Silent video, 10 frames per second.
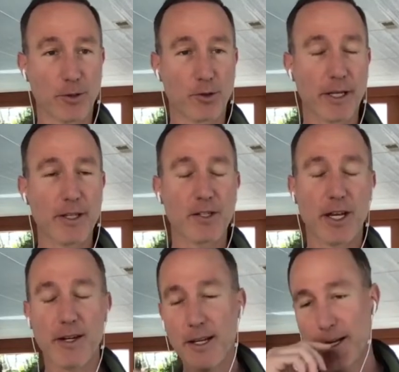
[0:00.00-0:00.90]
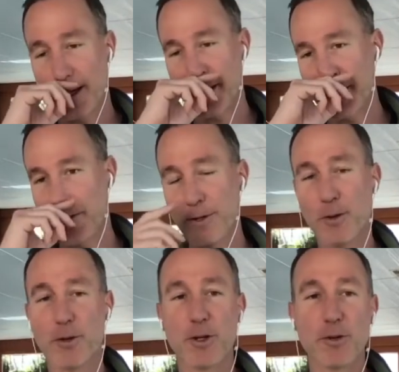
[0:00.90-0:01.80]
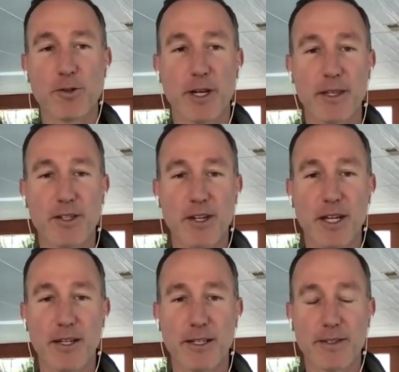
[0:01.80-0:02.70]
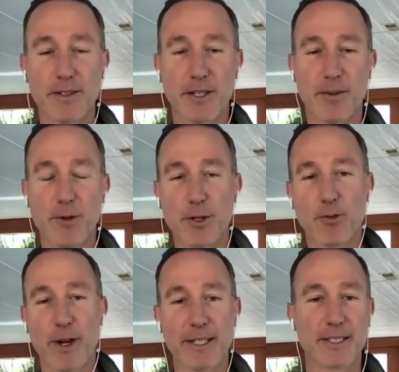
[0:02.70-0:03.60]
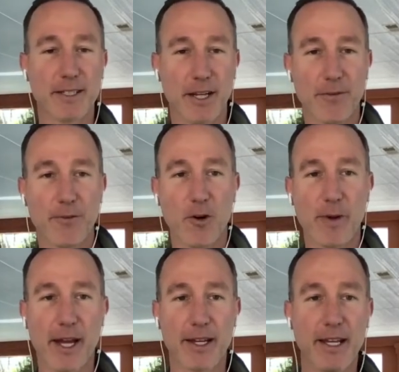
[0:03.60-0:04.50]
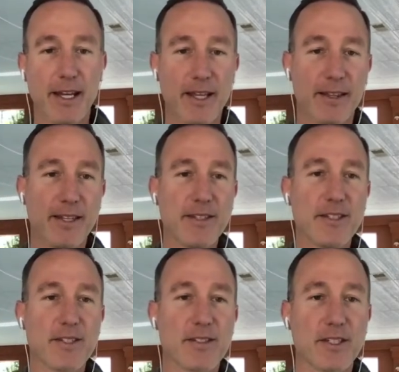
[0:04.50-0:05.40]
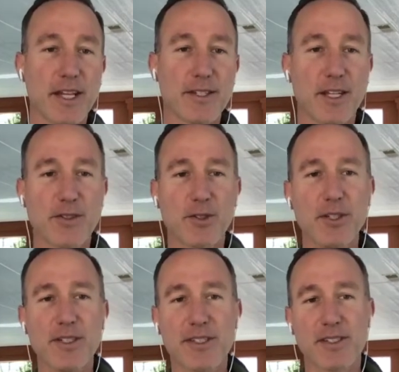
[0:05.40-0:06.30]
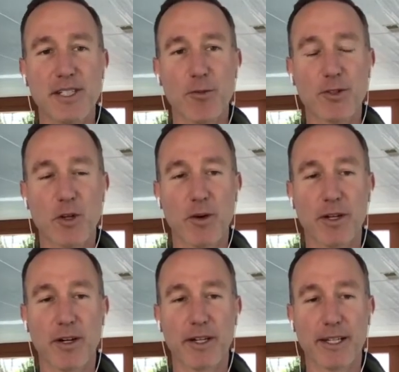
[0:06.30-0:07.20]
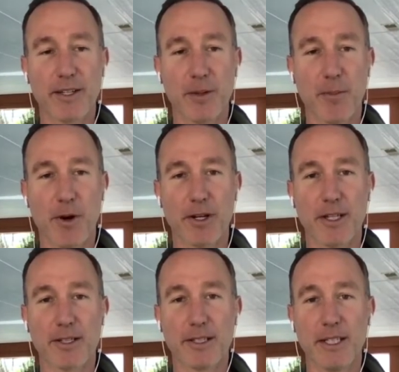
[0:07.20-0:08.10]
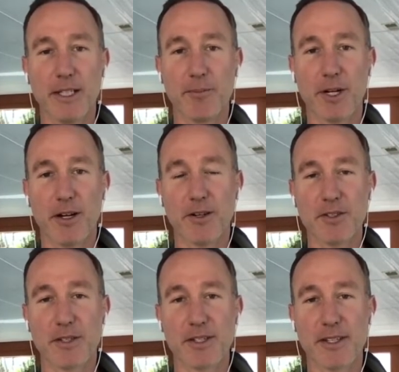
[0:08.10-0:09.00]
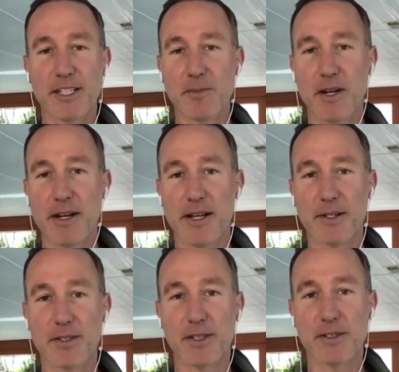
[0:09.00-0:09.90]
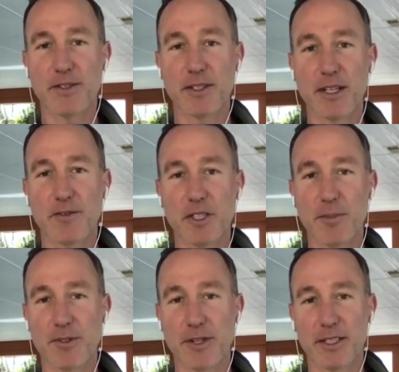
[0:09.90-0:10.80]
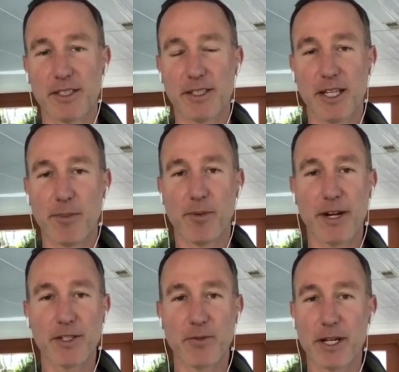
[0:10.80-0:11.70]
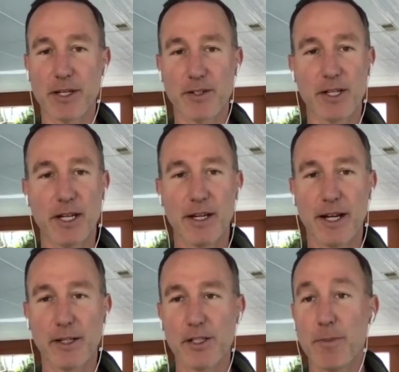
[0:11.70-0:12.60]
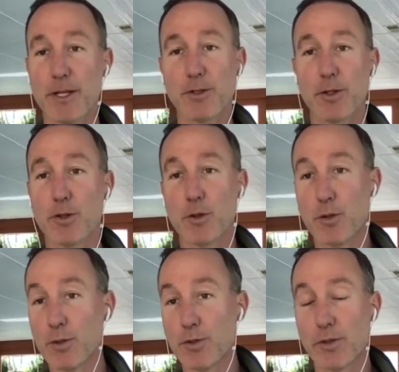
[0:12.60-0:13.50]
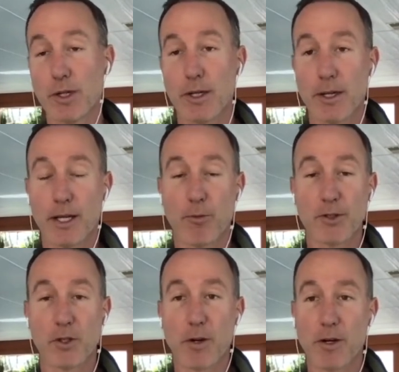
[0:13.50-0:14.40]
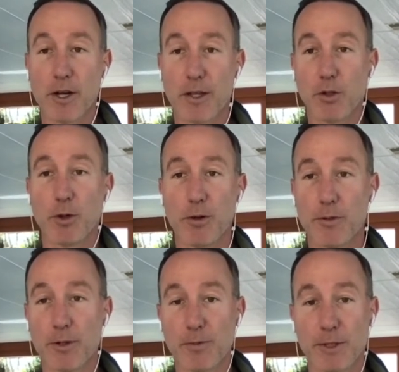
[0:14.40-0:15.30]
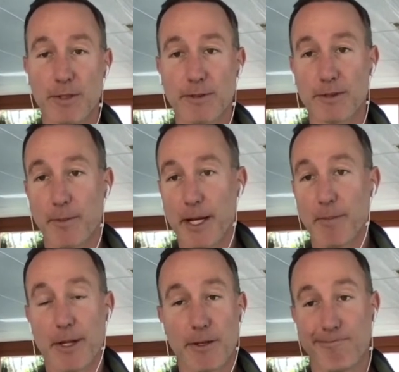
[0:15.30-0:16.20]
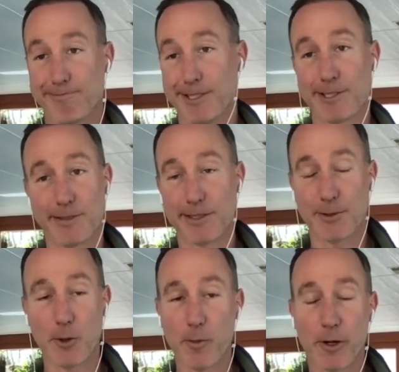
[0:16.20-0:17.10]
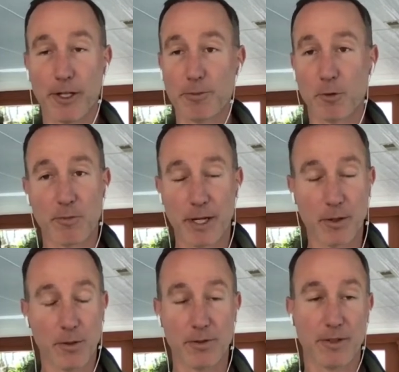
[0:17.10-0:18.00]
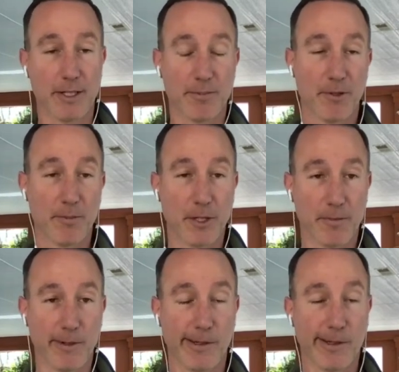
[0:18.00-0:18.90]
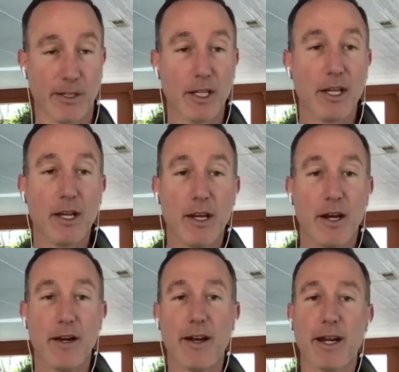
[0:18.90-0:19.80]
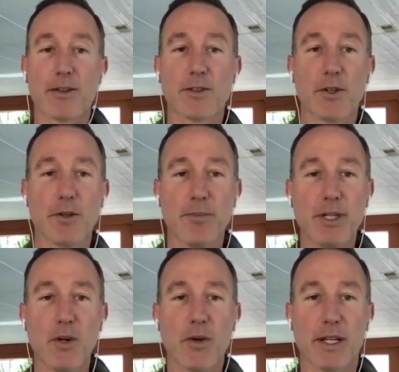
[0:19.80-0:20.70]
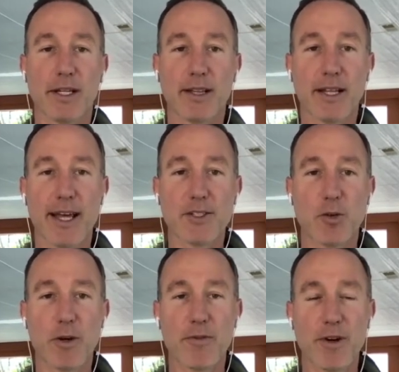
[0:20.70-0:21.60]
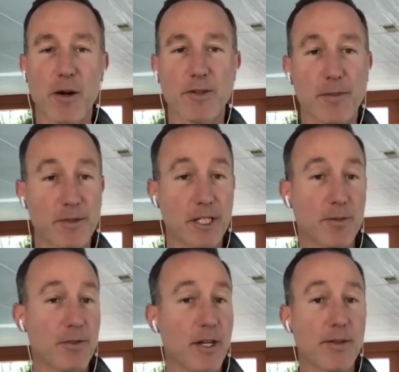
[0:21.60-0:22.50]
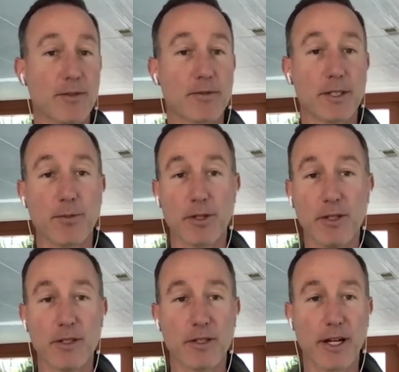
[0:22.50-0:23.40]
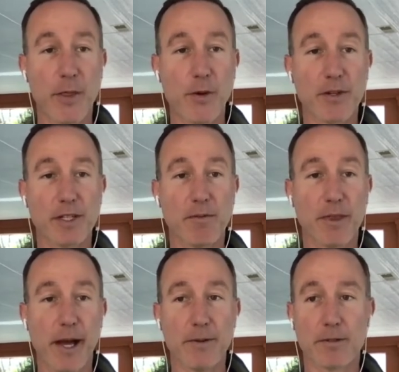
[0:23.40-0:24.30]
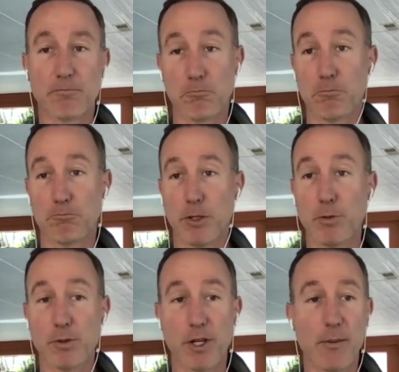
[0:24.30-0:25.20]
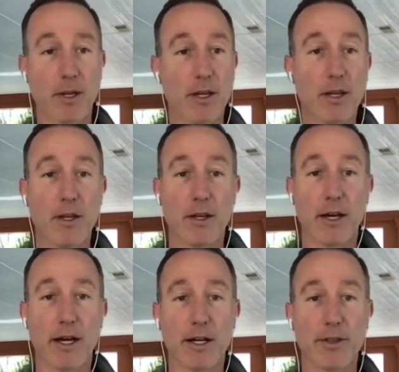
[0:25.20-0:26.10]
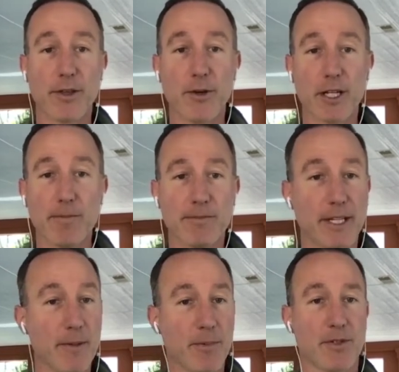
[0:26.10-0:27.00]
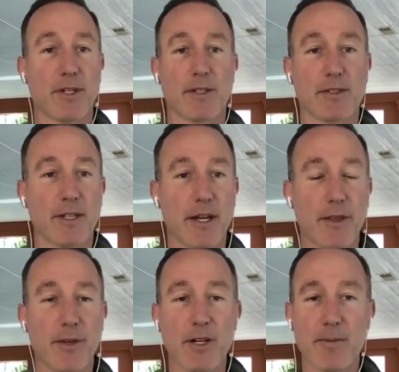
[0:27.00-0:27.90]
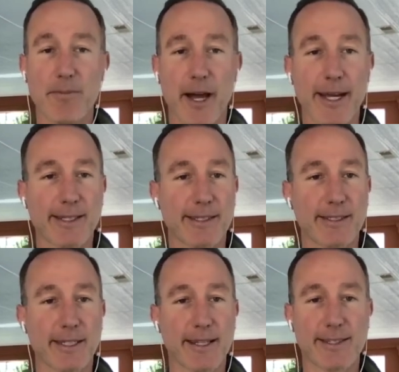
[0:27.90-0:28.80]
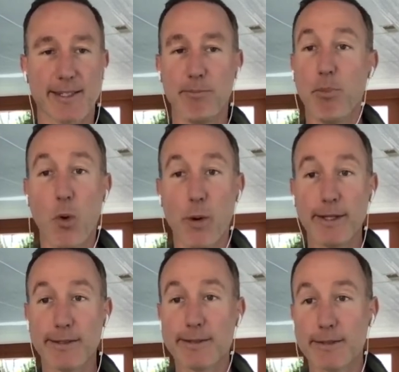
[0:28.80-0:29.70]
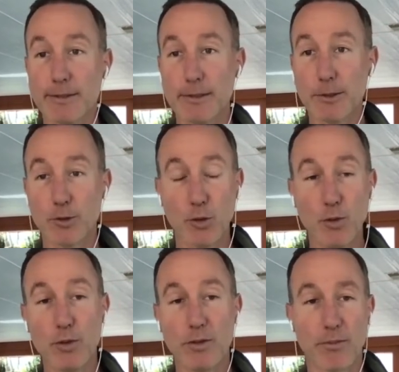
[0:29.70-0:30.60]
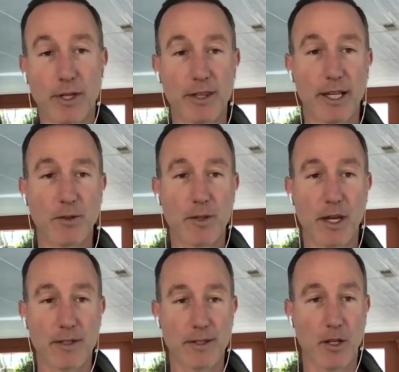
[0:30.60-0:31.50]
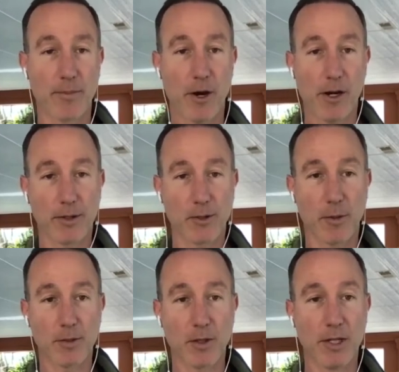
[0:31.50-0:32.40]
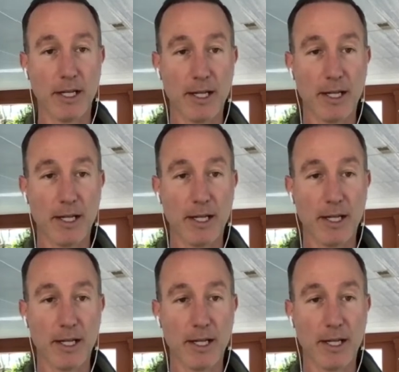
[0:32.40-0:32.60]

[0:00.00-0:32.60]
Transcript: So Trade the Chain, if you don't know Trade the Chain, it's a pretty great format. It's good to see what's going on in the market, but it also does sentiment analysis and gives you a projected price range just based on news and what is going on in the Twitterverse, because in my opinion, this whole market's moved by news, and that's pretty much about it. All right, so Bitcoin, in the last 24 hours, up 6%. That's pretty good. 37,000, not too shabby. Ethereum, 10%. Ethereum might, at some point soon, break that $2,000 barrier. Let's hope so.